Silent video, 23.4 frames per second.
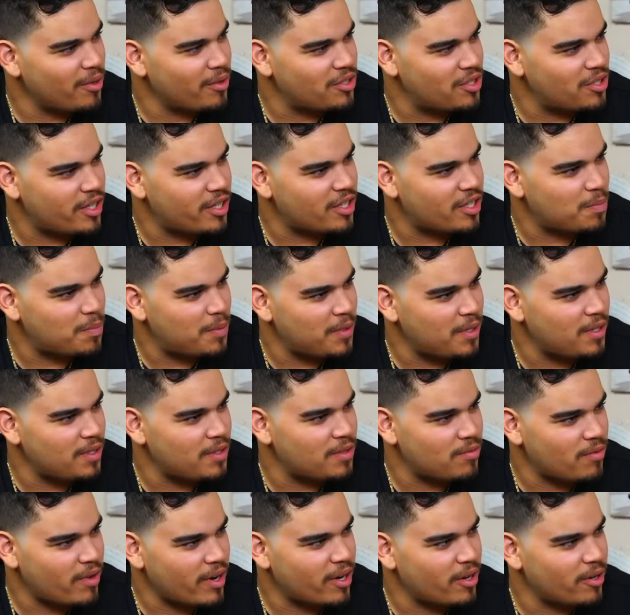GSP's
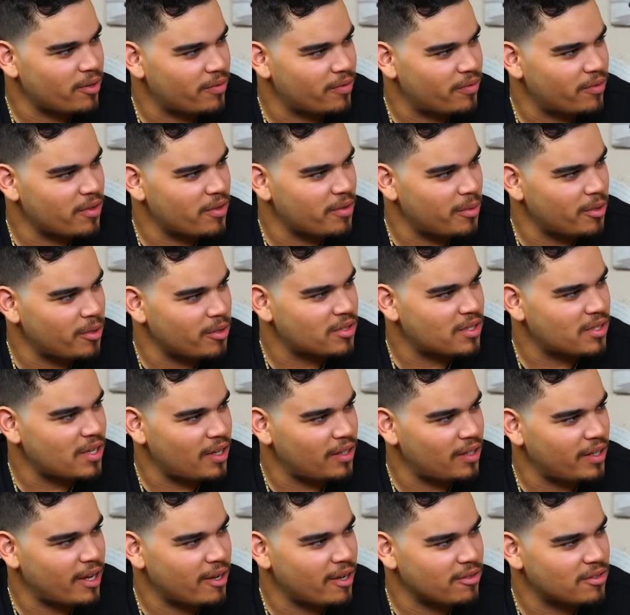record for the most
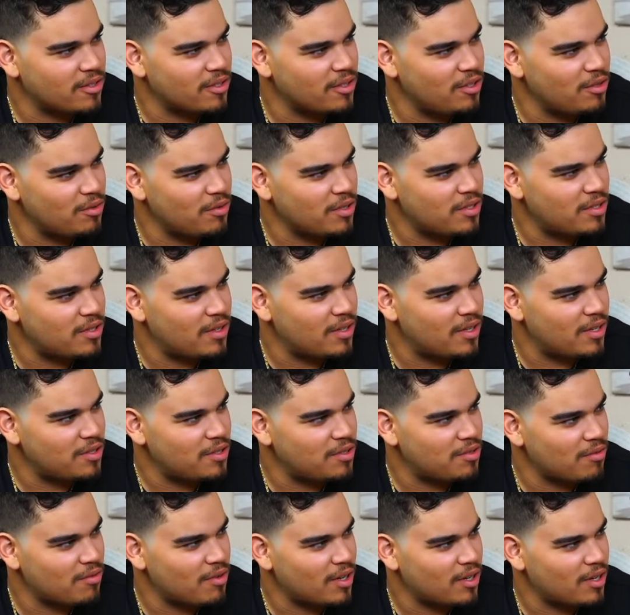takedowns in UFC
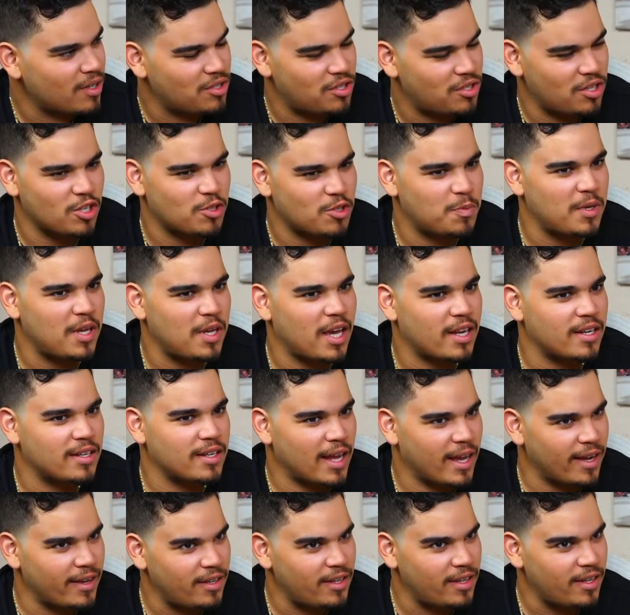history. Because GSP had
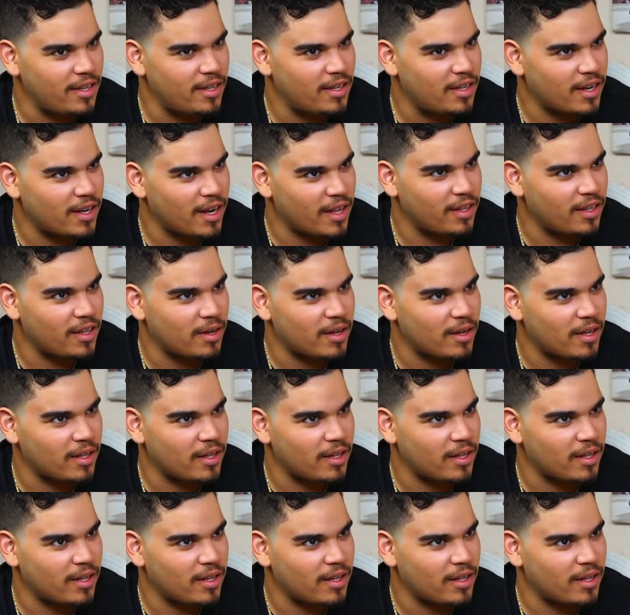90, and I think